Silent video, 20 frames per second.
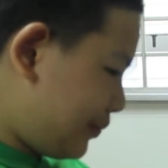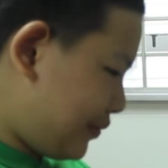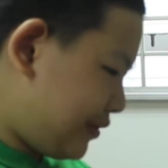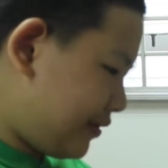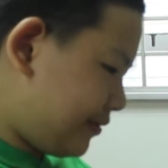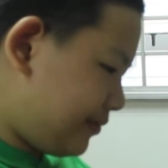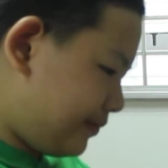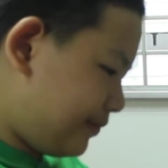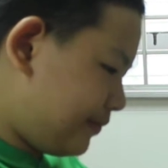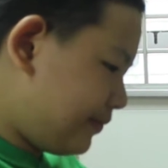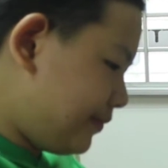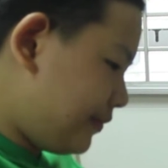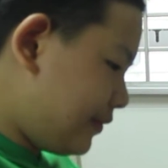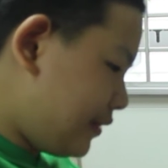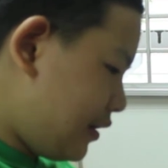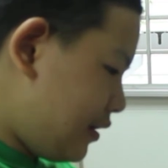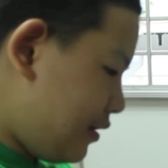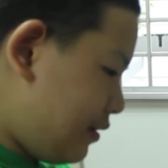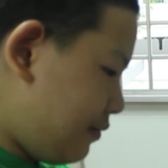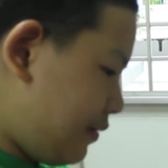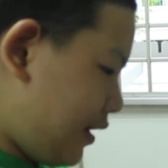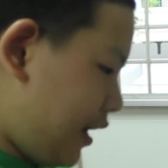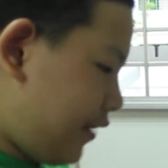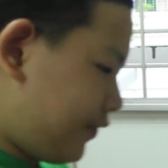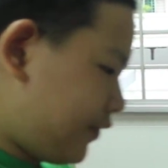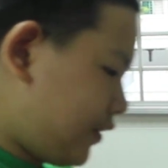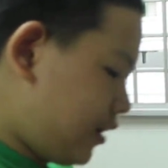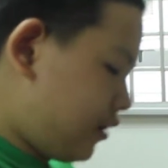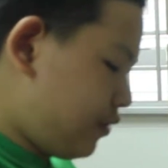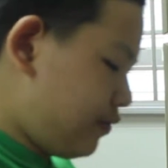put, but
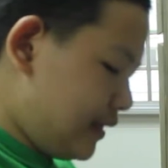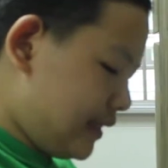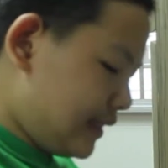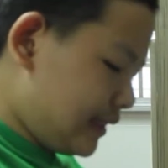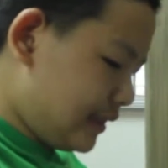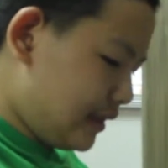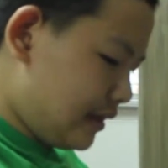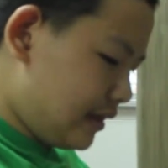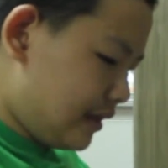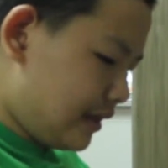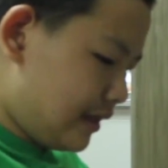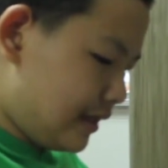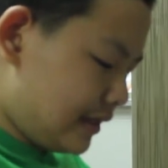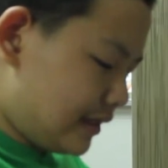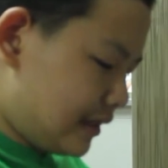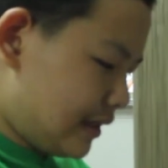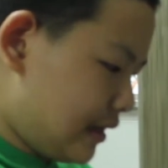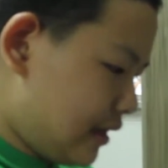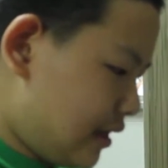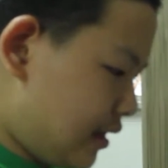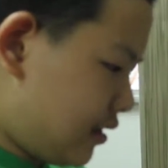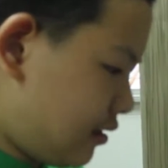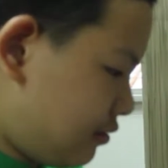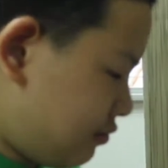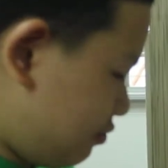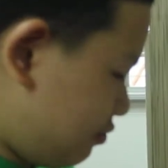after we stir this and then I